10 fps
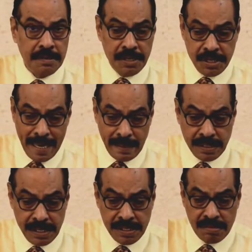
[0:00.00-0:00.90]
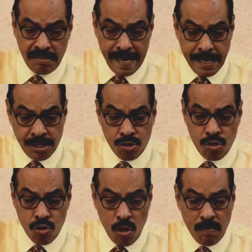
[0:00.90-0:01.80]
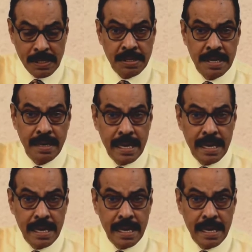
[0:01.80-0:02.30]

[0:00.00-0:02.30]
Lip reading: The challenge is Greeks, Romans,